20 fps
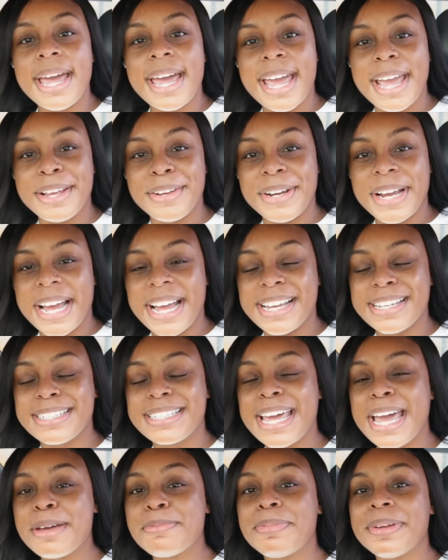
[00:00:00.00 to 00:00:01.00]
Hey, you guys,
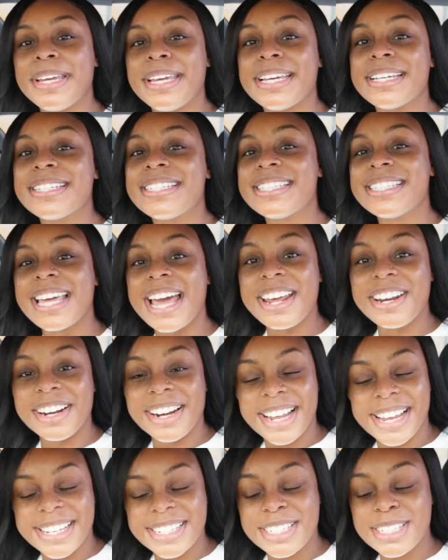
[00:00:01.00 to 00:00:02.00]
happy
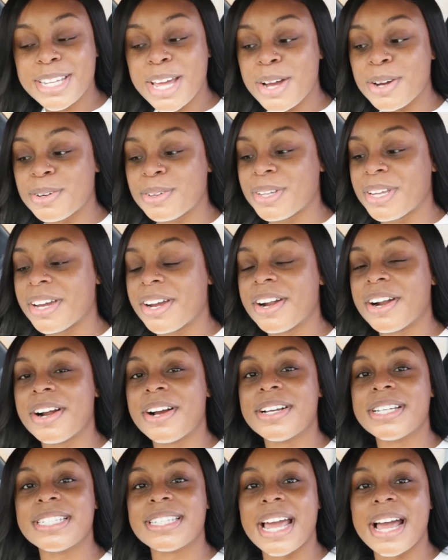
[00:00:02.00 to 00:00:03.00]
Saturday. So, your
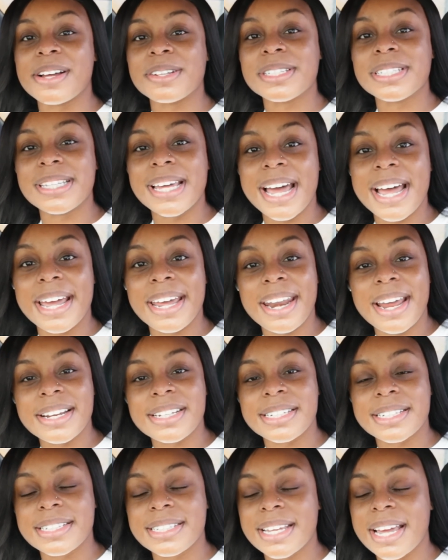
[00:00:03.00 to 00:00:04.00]
girl is outside. I
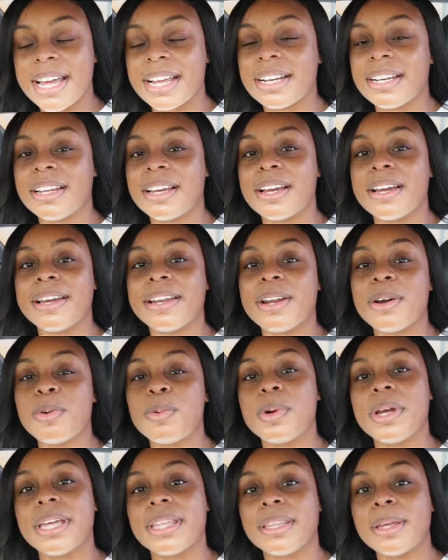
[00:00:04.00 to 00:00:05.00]
just got done
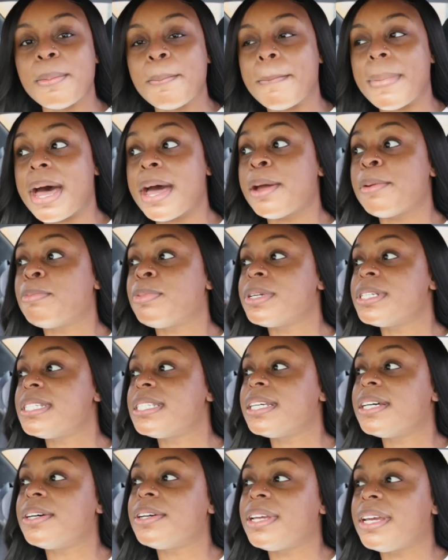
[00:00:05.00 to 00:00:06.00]
with my
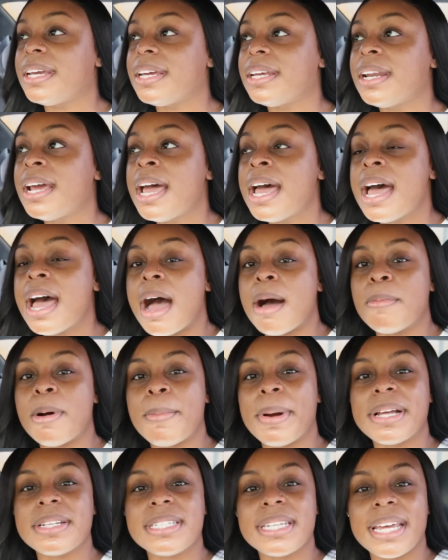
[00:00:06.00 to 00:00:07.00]
Brazilian. I'm
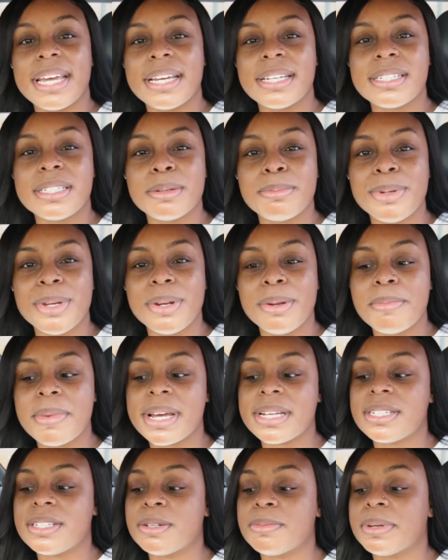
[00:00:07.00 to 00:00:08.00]
about to head to Beauty
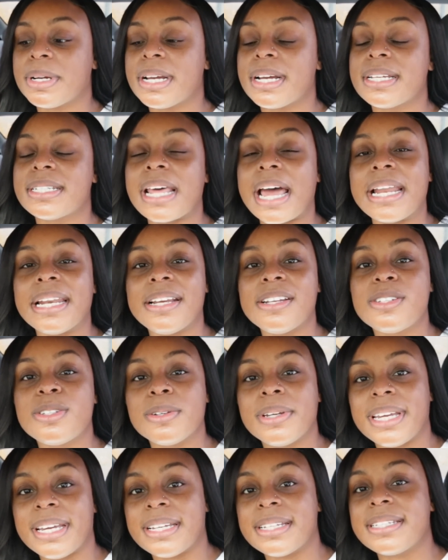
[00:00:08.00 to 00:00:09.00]
Master because I need to
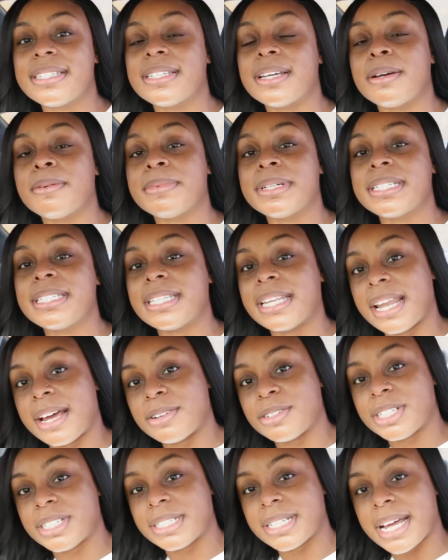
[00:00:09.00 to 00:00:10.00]
get some
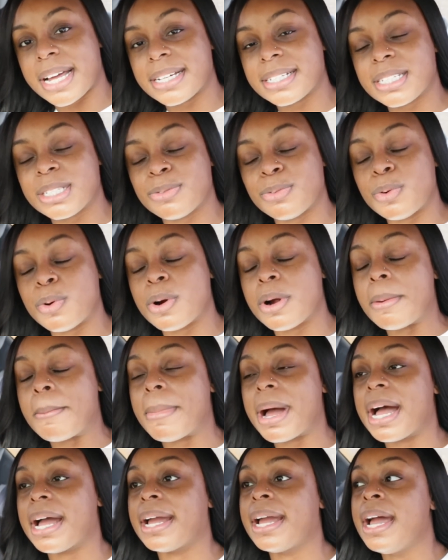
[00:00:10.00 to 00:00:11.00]
slouch socks for
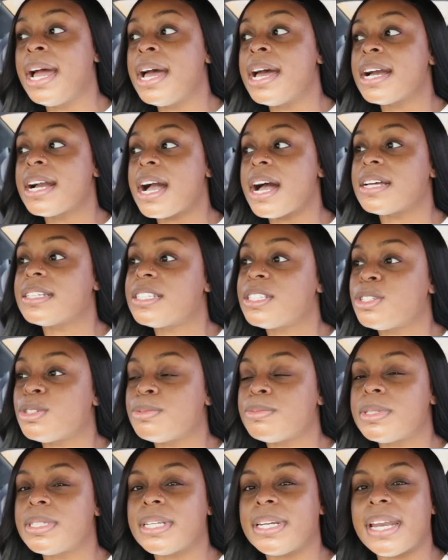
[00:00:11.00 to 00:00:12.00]
my
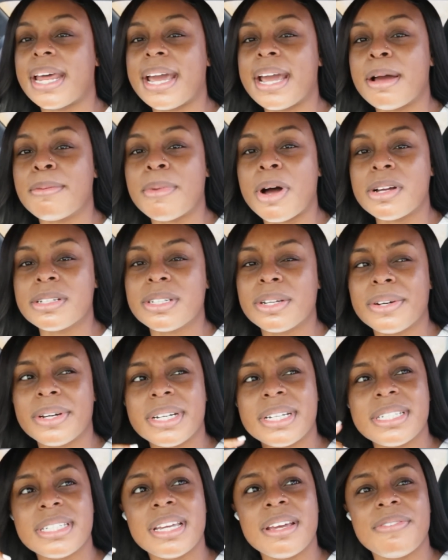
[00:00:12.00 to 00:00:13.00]
costume tonight. I'm also going
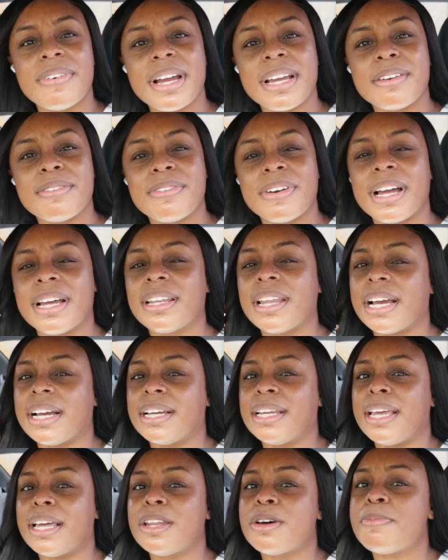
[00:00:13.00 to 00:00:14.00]
to see if I can find like
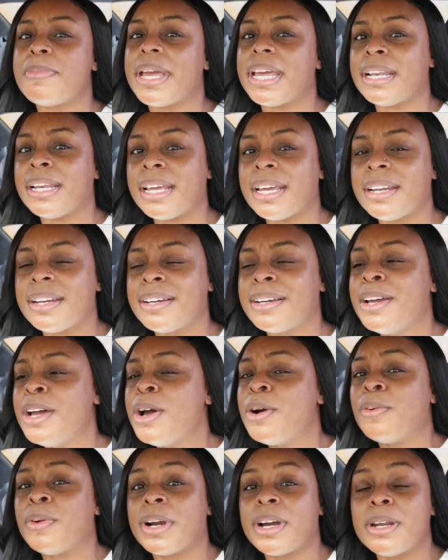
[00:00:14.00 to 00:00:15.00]
a yellow bandana.
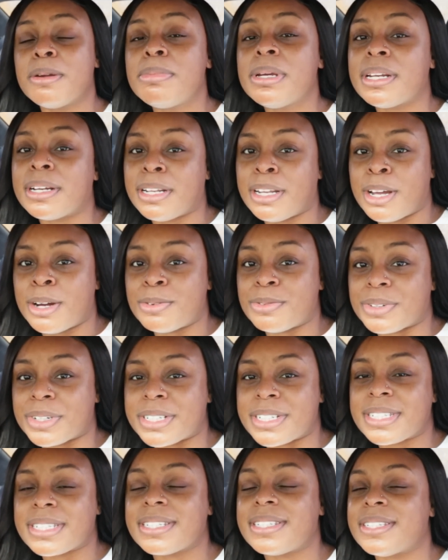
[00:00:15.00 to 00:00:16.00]
We're going to be the
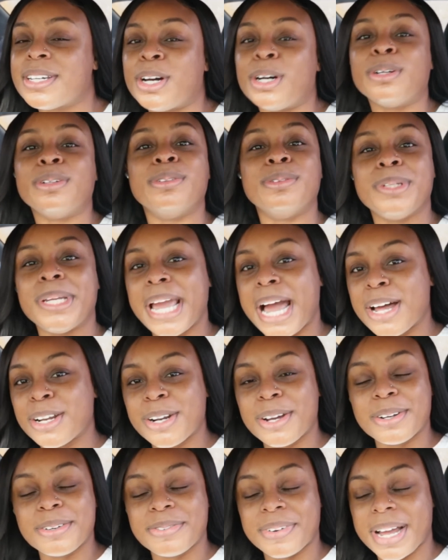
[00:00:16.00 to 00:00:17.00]
clovers, so y'all
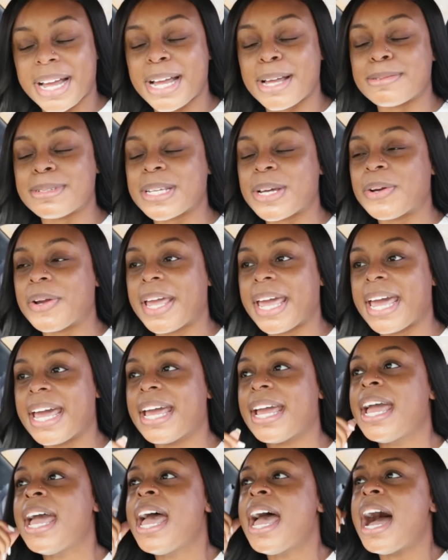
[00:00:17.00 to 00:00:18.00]
know the vibes,
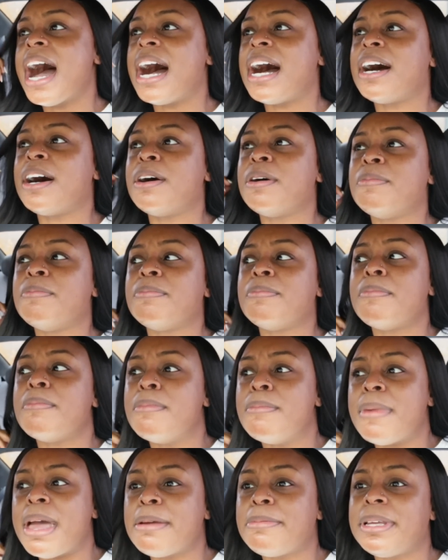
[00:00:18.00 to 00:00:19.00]
okay? Um,
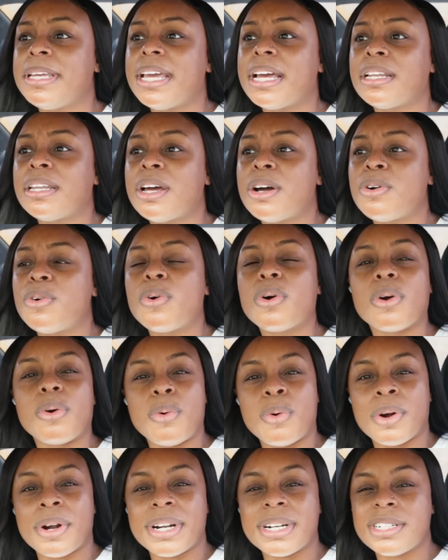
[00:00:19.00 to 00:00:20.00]
maybe yellow or
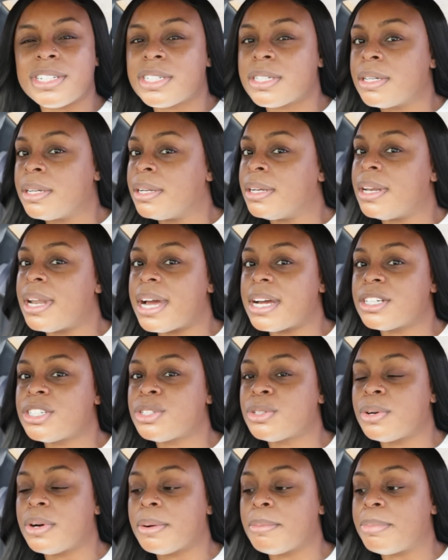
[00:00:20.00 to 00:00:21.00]
orange, not
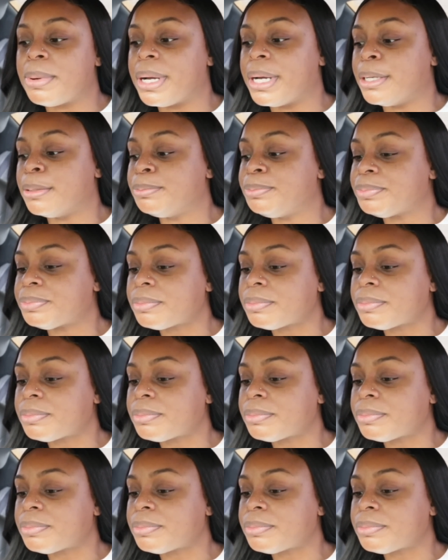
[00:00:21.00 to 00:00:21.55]
sure, but